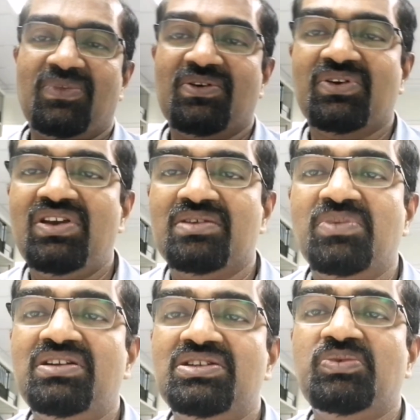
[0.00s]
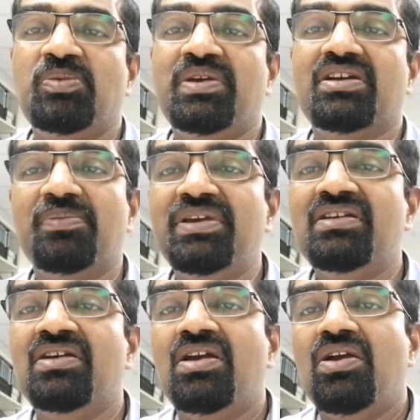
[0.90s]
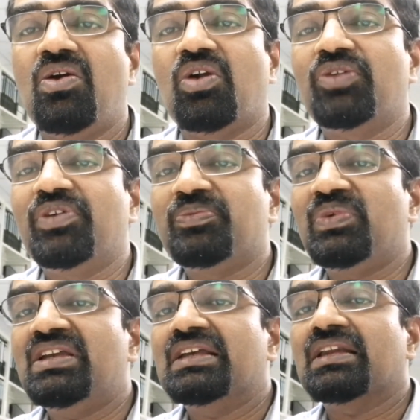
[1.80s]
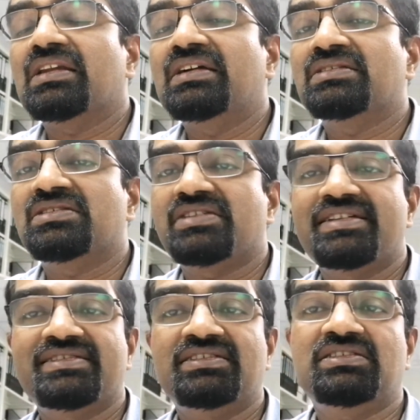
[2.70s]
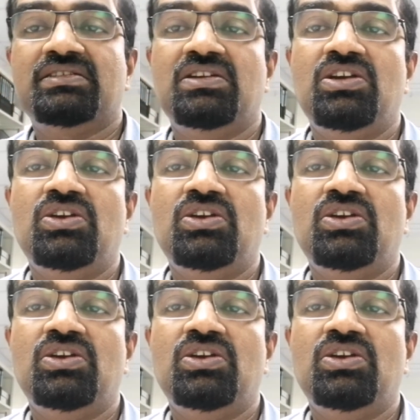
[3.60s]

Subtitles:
Okay, but it would be coming only when we learn the tenses,